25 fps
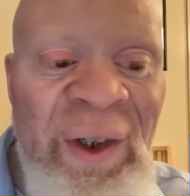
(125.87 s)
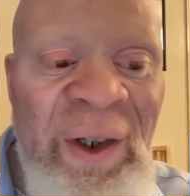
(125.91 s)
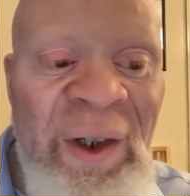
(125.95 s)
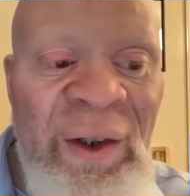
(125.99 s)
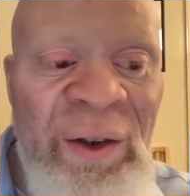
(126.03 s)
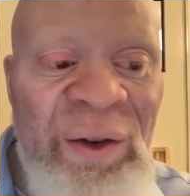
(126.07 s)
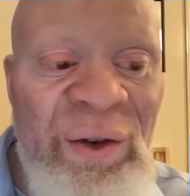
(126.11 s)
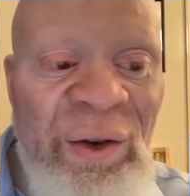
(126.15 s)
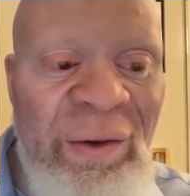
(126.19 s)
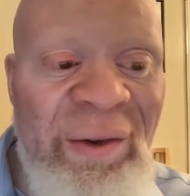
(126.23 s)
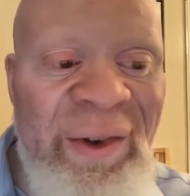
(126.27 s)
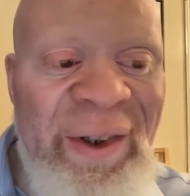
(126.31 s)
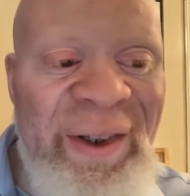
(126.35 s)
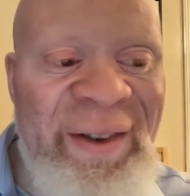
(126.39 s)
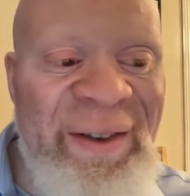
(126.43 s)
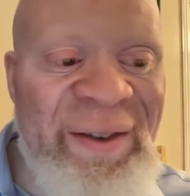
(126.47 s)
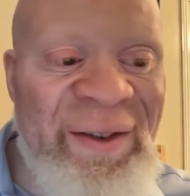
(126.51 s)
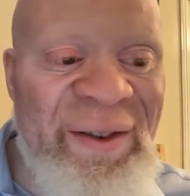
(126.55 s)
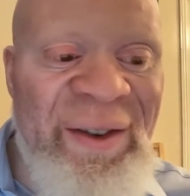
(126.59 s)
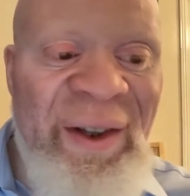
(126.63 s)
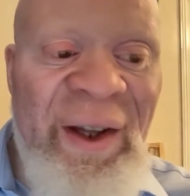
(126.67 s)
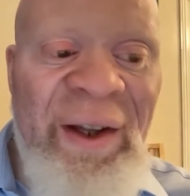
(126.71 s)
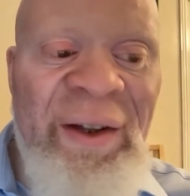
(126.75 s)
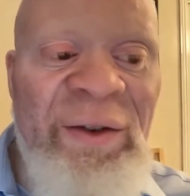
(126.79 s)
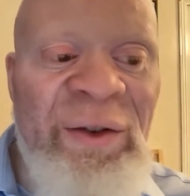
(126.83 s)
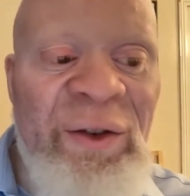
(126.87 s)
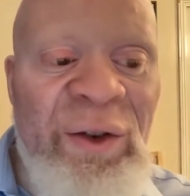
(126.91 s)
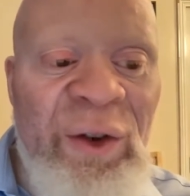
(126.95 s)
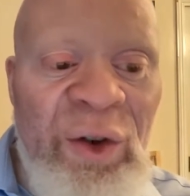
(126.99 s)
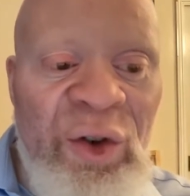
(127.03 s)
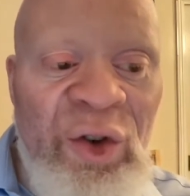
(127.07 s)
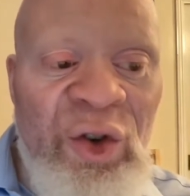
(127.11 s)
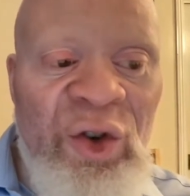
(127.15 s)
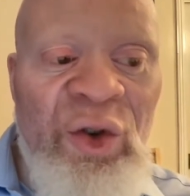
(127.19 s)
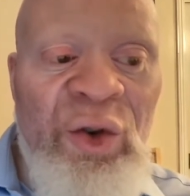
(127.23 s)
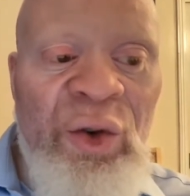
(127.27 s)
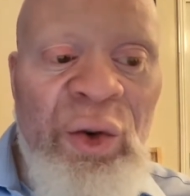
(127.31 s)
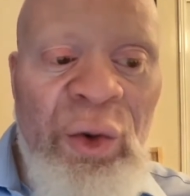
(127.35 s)
So it says the
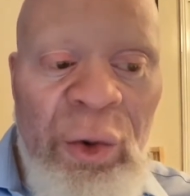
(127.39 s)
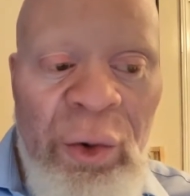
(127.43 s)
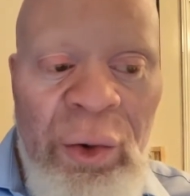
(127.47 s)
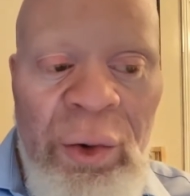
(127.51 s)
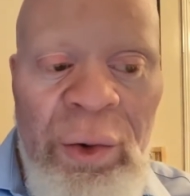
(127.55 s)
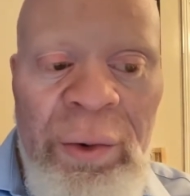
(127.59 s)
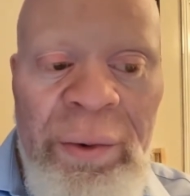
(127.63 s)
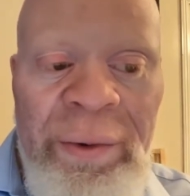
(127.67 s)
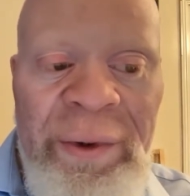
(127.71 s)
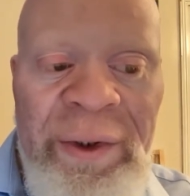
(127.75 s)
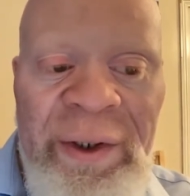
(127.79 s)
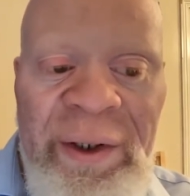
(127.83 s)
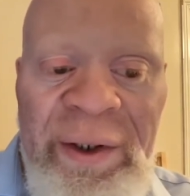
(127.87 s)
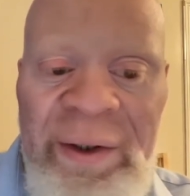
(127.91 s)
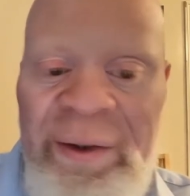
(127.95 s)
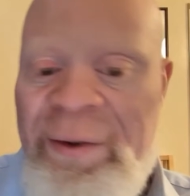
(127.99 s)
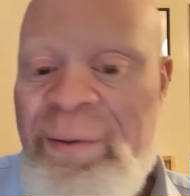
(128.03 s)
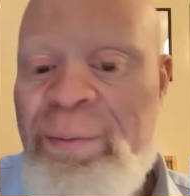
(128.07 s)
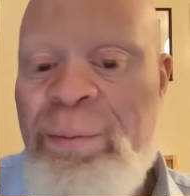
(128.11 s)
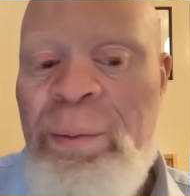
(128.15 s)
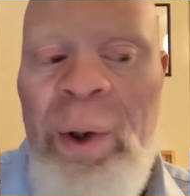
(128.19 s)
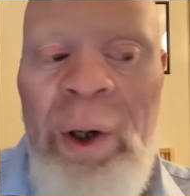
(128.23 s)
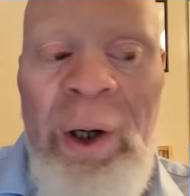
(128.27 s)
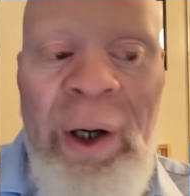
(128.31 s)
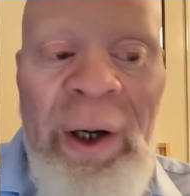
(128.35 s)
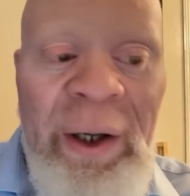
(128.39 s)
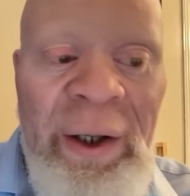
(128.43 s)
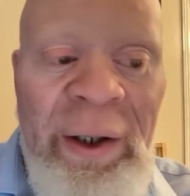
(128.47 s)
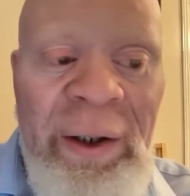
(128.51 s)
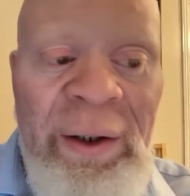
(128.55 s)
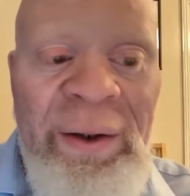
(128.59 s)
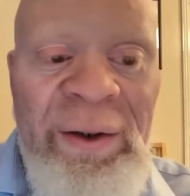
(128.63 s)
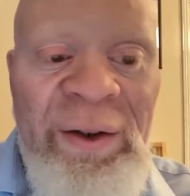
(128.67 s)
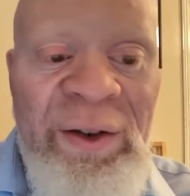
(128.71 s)
story is by